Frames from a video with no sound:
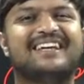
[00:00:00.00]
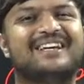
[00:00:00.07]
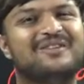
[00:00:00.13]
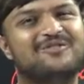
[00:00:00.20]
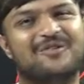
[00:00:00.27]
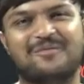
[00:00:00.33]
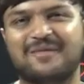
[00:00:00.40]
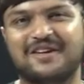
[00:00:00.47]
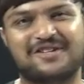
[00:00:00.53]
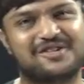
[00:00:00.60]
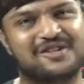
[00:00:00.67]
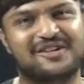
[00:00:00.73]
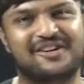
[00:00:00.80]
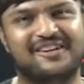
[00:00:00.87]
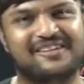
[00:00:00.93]

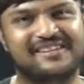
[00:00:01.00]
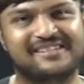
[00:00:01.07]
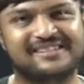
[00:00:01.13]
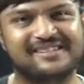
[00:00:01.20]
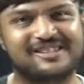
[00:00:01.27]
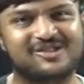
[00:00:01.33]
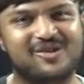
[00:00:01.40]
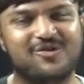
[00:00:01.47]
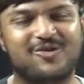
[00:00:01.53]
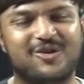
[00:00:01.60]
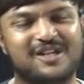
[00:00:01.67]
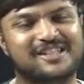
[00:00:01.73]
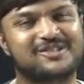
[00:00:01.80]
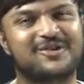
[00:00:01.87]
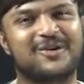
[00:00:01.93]
information and research of
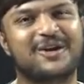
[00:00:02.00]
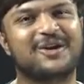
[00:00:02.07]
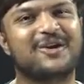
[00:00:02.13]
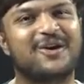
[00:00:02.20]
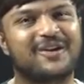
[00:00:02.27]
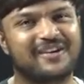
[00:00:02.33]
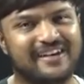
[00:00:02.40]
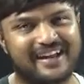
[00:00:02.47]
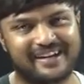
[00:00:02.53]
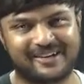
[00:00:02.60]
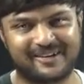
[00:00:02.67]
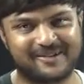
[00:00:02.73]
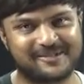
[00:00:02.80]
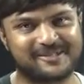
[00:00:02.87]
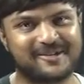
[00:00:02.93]
what is going on right
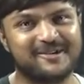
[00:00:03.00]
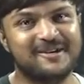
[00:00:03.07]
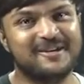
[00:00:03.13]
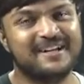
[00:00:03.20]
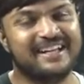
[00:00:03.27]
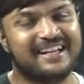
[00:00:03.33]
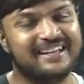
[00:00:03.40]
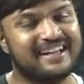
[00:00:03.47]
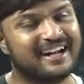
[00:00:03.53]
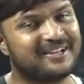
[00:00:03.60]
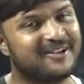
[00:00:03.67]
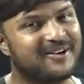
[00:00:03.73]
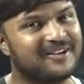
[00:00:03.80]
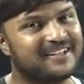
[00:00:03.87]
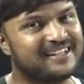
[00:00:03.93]
now. So in that
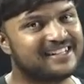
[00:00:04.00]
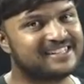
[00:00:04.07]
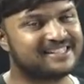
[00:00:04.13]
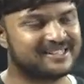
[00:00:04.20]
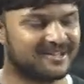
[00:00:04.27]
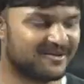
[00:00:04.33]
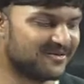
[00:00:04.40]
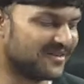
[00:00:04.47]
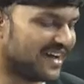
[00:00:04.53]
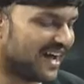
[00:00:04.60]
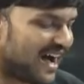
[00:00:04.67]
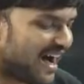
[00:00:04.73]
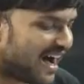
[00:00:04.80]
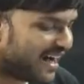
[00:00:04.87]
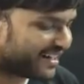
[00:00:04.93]
context, we
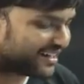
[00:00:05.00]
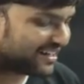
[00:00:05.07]
are